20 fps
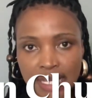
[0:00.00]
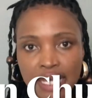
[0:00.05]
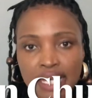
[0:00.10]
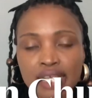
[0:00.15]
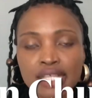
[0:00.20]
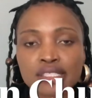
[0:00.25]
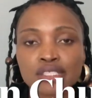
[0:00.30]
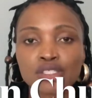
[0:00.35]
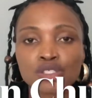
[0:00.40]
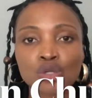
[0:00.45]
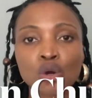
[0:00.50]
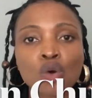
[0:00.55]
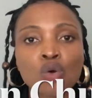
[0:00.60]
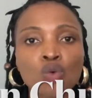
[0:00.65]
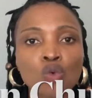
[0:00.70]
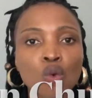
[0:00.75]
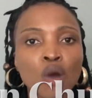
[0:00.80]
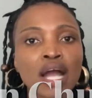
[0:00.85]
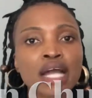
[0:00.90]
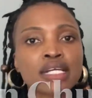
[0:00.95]
It's
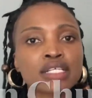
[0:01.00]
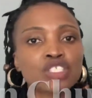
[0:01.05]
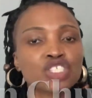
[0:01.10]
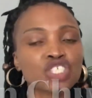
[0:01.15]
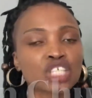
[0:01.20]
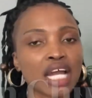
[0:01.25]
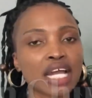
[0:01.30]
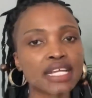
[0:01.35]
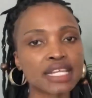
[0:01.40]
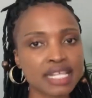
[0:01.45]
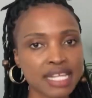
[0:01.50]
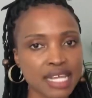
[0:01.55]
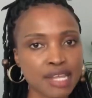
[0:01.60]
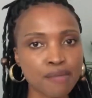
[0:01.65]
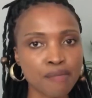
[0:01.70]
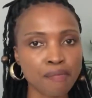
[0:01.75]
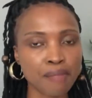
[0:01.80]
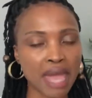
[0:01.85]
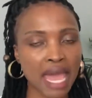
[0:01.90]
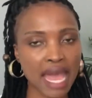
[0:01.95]
Dongguan
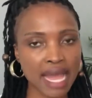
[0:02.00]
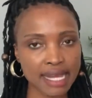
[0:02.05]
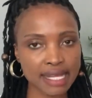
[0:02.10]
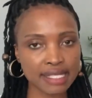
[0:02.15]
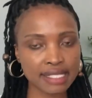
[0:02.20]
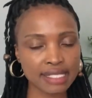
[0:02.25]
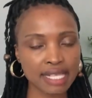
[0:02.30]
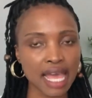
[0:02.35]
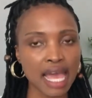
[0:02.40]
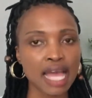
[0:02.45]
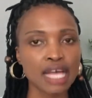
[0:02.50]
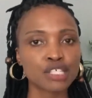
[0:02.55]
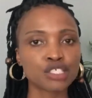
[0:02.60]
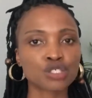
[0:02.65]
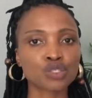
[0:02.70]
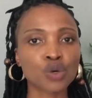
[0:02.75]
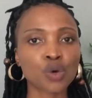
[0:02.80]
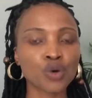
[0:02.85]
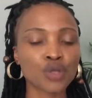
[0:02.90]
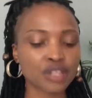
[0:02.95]
Shangyi bags.
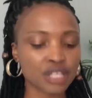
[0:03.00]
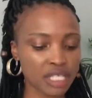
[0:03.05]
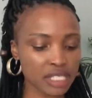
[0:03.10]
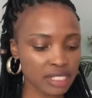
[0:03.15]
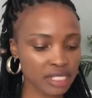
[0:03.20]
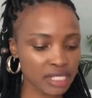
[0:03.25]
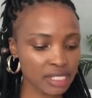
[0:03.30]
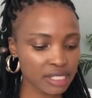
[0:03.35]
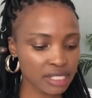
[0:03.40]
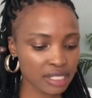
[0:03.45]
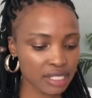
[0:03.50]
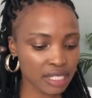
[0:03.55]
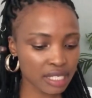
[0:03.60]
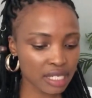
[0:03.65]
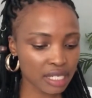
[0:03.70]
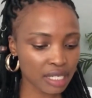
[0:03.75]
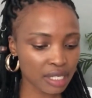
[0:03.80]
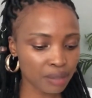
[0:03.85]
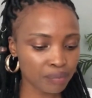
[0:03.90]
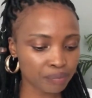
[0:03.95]
So this is
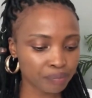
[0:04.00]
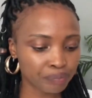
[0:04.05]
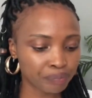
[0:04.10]
a